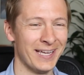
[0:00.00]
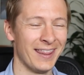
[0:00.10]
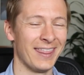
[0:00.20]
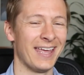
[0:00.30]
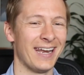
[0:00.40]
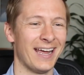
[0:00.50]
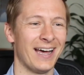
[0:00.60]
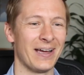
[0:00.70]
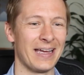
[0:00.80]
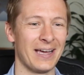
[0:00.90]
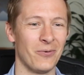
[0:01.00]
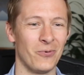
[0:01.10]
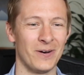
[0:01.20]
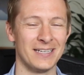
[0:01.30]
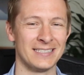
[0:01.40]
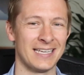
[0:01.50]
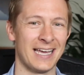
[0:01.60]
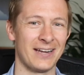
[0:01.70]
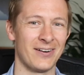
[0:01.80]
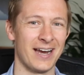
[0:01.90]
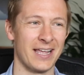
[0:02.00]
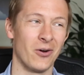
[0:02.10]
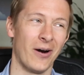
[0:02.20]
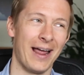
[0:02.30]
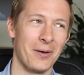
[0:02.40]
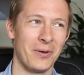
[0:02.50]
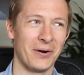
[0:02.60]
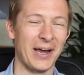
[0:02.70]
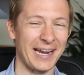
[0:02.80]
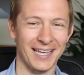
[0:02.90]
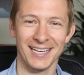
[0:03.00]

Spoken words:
than I was at writing, or am at writing.